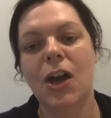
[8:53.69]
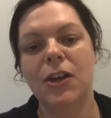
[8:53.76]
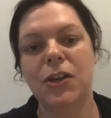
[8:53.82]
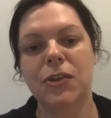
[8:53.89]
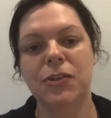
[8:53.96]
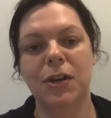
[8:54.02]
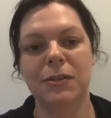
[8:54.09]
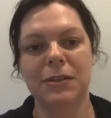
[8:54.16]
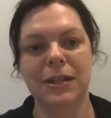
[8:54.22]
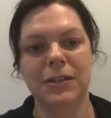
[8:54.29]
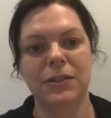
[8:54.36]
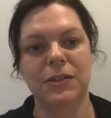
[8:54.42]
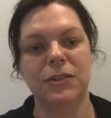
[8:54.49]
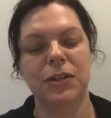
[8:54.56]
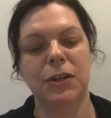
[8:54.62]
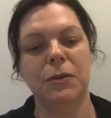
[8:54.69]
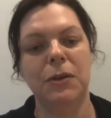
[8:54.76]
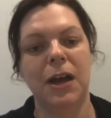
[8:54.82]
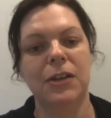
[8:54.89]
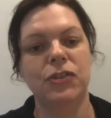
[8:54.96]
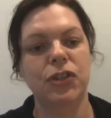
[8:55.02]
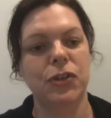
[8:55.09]
you don't need to do
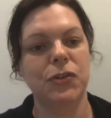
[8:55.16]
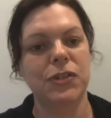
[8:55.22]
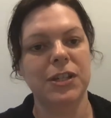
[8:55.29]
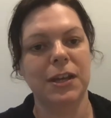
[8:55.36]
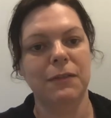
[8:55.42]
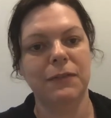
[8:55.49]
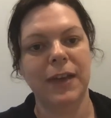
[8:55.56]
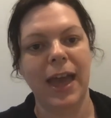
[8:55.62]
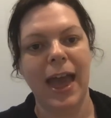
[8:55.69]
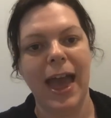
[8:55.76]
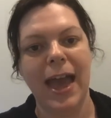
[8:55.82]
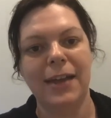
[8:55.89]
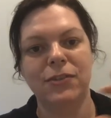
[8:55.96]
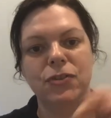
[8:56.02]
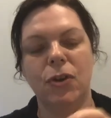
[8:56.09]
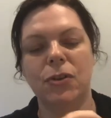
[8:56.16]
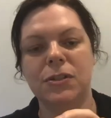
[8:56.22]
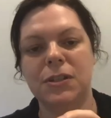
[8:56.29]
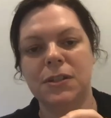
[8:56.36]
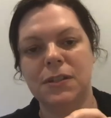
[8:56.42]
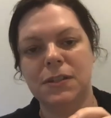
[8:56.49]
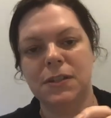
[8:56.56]
a duty of care
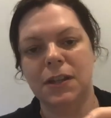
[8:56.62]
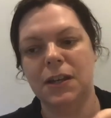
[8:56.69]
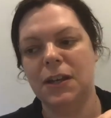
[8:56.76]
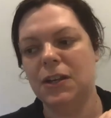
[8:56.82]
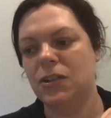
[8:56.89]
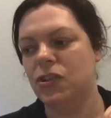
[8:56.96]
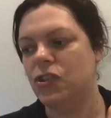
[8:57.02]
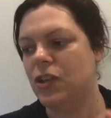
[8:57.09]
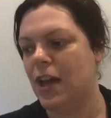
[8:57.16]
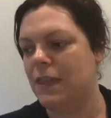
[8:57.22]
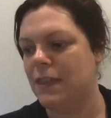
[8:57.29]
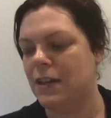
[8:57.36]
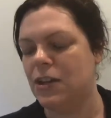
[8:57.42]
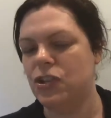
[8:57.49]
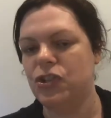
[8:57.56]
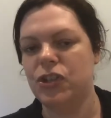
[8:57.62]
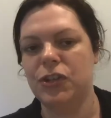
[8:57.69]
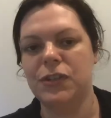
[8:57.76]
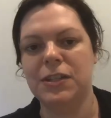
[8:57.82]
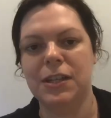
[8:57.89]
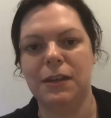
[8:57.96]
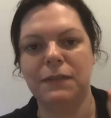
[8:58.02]
doctor search and then a
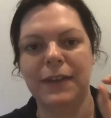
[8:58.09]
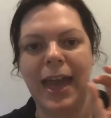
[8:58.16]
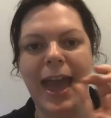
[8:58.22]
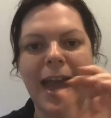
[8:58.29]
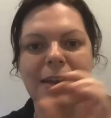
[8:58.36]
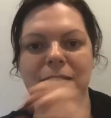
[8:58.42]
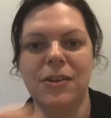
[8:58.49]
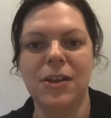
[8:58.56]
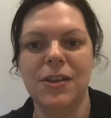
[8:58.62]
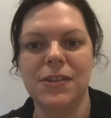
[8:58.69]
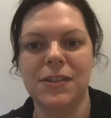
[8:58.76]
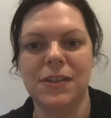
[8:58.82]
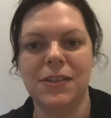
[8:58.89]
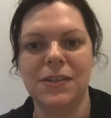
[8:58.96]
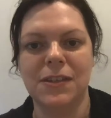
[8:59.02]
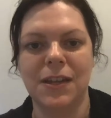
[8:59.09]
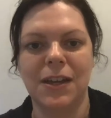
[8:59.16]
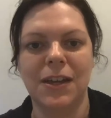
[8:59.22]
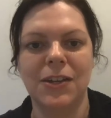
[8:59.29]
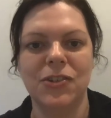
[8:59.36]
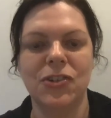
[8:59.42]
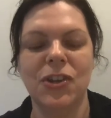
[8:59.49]
duty of care nurses
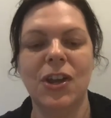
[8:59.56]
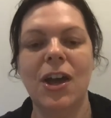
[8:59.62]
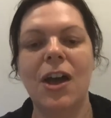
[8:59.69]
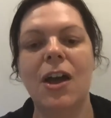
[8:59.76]
search.